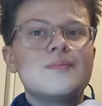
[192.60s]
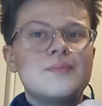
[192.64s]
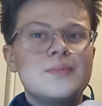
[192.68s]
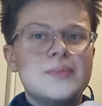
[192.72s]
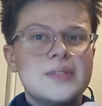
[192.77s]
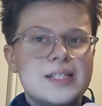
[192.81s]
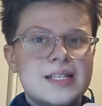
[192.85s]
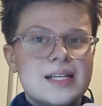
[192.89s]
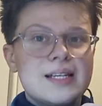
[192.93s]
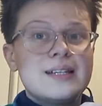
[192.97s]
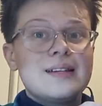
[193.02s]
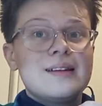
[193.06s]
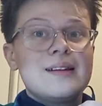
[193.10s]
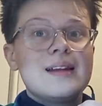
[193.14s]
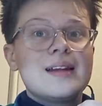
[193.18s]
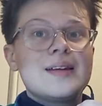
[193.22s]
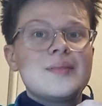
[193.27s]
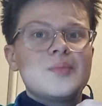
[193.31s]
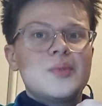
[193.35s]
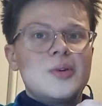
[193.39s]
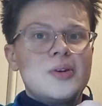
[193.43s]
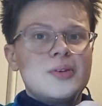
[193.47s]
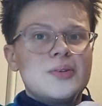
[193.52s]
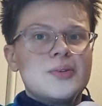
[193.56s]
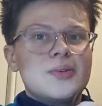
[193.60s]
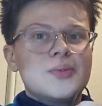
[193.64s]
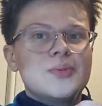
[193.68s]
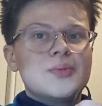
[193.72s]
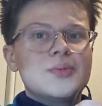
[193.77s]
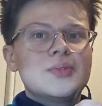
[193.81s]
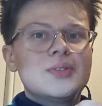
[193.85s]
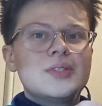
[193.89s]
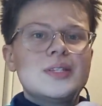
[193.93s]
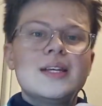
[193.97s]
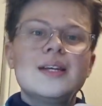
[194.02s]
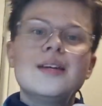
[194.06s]
signaling molecules,
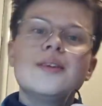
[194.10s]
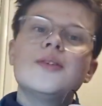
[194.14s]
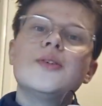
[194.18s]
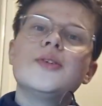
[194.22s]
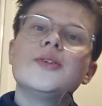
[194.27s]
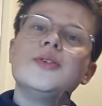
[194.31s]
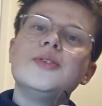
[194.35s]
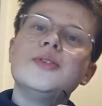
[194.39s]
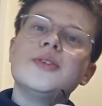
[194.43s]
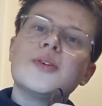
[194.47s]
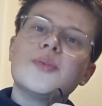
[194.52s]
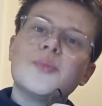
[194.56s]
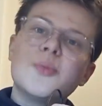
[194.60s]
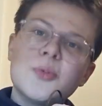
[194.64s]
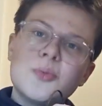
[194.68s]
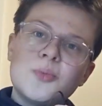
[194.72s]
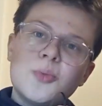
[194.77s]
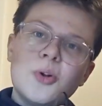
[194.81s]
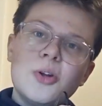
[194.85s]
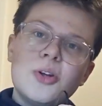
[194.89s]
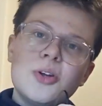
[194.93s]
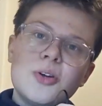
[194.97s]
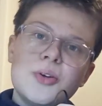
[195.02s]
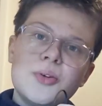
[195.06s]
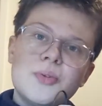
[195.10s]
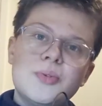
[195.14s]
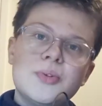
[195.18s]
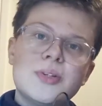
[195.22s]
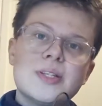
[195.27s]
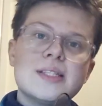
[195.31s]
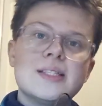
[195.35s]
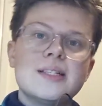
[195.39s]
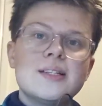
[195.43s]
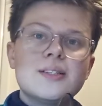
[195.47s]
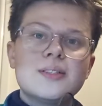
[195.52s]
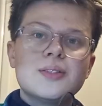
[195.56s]
using one molecule to
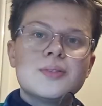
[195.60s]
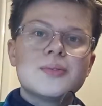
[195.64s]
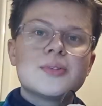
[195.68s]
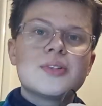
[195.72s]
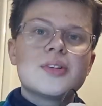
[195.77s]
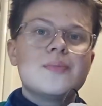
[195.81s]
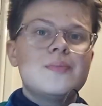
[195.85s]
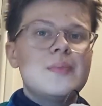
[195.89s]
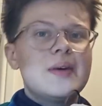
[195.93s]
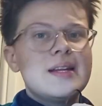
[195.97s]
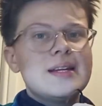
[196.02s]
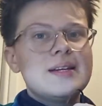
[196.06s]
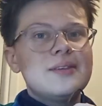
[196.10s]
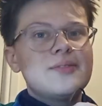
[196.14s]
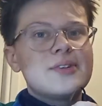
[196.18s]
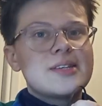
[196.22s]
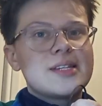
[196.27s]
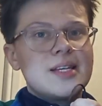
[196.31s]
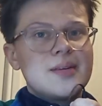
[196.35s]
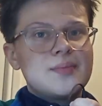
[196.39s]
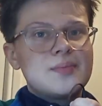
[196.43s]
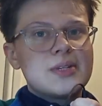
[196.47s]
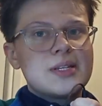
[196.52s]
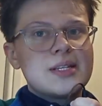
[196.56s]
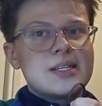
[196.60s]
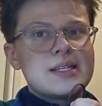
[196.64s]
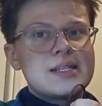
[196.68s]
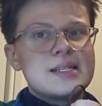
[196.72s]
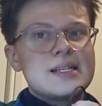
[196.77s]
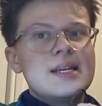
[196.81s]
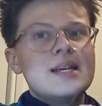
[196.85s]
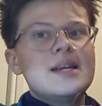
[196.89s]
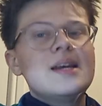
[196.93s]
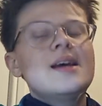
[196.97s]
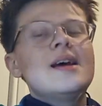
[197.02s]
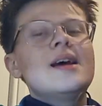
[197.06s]
signal to many receptors,
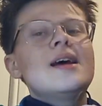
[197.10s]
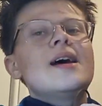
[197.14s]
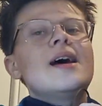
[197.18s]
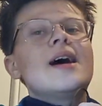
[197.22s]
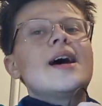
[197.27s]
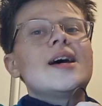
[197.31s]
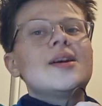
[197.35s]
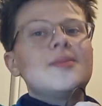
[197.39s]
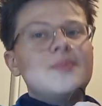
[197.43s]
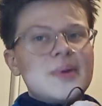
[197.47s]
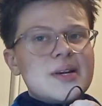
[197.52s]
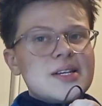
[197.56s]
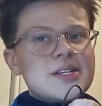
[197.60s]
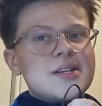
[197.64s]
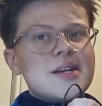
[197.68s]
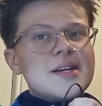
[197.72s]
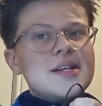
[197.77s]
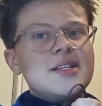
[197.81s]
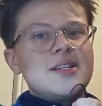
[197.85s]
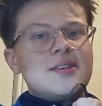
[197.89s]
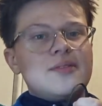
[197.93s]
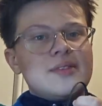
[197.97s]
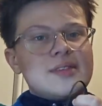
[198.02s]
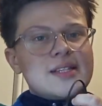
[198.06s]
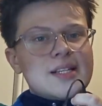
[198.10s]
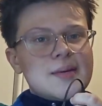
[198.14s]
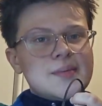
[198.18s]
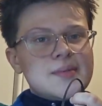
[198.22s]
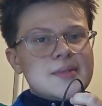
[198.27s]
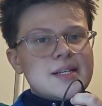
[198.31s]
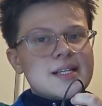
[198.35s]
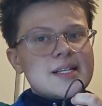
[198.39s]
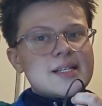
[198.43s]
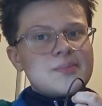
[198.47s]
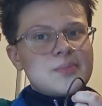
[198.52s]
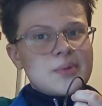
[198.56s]
and by changing receptor
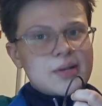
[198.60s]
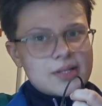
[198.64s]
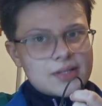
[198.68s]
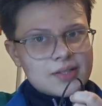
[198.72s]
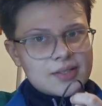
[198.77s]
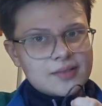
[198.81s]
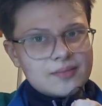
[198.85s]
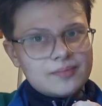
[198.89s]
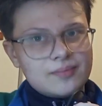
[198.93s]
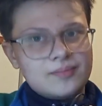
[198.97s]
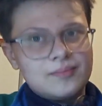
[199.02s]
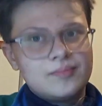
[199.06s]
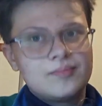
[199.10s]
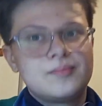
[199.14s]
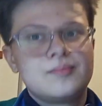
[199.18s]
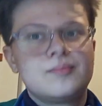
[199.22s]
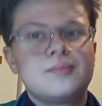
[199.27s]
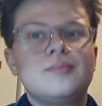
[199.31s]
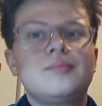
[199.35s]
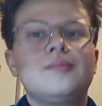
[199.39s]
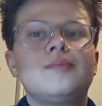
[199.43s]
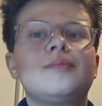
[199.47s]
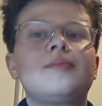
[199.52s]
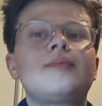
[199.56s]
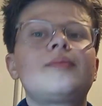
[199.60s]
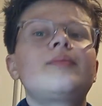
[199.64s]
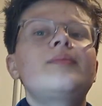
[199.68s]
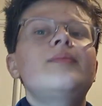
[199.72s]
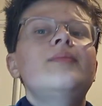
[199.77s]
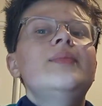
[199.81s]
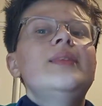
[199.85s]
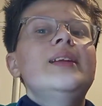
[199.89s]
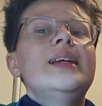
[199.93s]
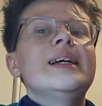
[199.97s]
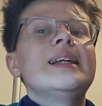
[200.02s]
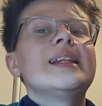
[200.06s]
expression.
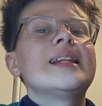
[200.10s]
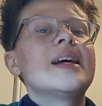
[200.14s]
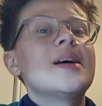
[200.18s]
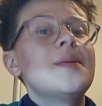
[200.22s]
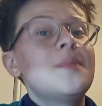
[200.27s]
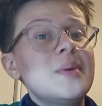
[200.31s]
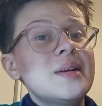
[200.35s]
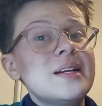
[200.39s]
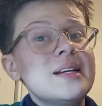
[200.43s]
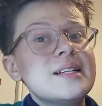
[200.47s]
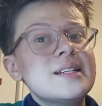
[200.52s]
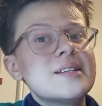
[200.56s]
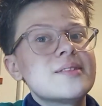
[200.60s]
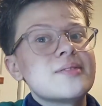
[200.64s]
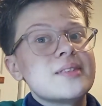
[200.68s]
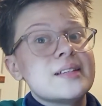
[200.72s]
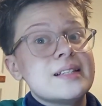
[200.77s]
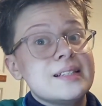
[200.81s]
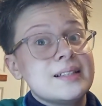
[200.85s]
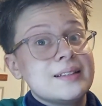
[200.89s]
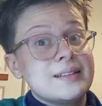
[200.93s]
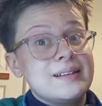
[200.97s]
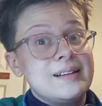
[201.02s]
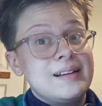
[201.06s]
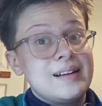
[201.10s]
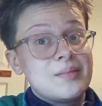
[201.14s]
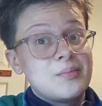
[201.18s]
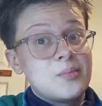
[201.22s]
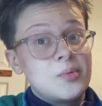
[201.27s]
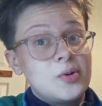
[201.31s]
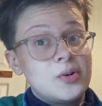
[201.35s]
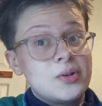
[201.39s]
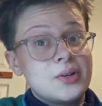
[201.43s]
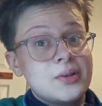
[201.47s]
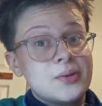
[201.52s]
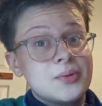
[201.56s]
There are many different signaling
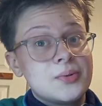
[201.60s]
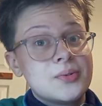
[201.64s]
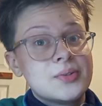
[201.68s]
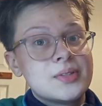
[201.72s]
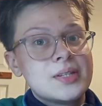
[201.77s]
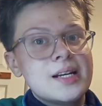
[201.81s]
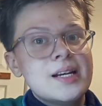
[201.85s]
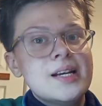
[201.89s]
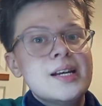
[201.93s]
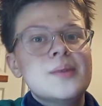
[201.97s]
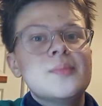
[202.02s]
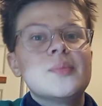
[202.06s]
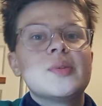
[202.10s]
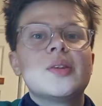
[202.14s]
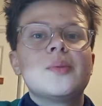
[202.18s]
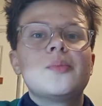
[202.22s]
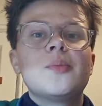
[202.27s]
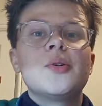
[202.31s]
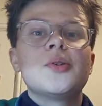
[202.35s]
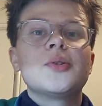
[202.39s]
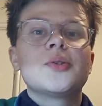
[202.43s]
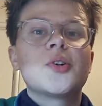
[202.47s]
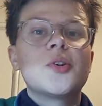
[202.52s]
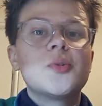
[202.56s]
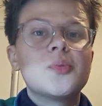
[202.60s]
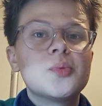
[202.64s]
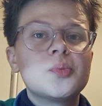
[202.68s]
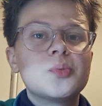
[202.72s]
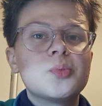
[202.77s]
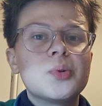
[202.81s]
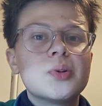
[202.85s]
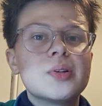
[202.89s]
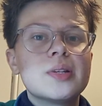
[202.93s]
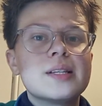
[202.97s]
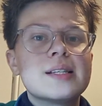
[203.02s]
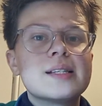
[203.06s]
molecules, but the most common
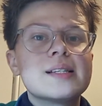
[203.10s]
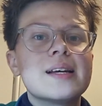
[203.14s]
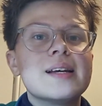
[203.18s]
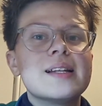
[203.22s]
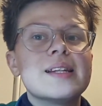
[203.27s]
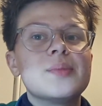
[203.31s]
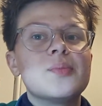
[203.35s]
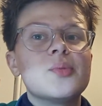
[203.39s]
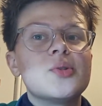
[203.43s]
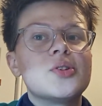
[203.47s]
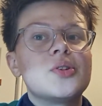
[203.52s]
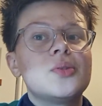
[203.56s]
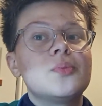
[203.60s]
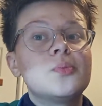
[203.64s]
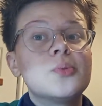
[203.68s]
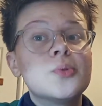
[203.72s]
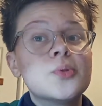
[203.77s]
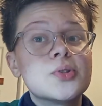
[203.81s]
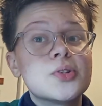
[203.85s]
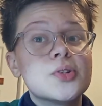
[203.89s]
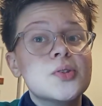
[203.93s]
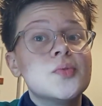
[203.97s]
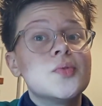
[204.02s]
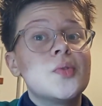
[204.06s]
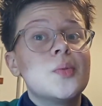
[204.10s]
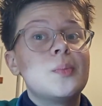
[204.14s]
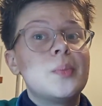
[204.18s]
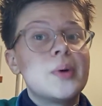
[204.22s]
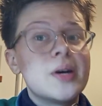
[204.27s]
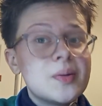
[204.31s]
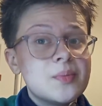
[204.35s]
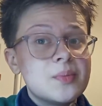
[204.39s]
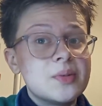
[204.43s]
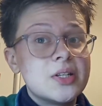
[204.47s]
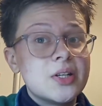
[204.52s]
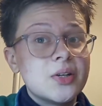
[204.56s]
ones and the most important for
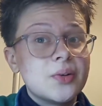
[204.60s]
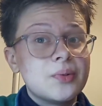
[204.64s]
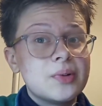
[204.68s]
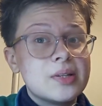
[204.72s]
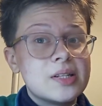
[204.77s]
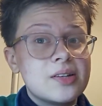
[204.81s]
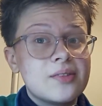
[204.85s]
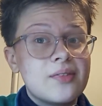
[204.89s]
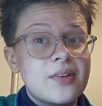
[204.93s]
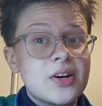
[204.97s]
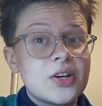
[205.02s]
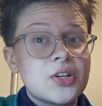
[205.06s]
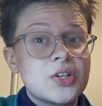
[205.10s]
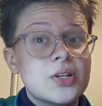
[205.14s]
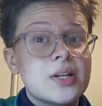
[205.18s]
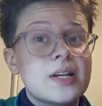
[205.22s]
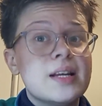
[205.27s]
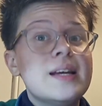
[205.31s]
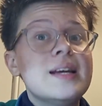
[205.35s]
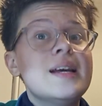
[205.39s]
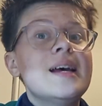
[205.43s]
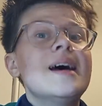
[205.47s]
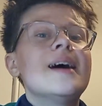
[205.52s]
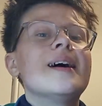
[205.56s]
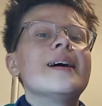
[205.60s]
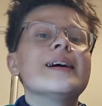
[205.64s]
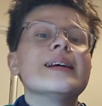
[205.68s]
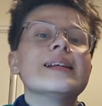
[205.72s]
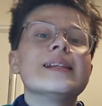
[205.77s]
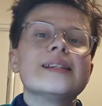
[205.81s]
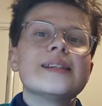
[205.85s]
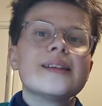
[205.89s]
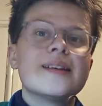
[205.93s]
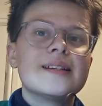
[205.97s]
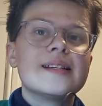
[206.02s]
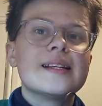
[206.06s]
biomaterial interaction are
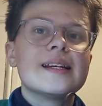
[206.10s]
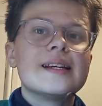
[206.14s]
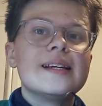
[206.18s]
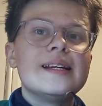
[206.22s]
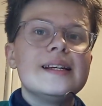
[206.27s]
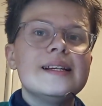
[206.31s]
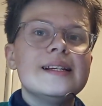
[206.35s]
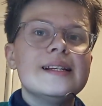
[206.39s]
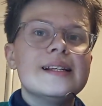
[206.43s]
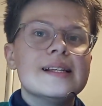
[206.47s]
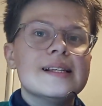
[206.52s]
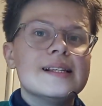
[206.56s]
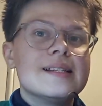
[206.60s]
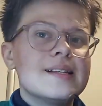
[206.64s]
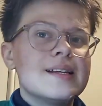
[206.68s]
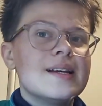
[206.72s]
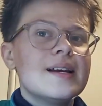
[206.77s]
cytokines,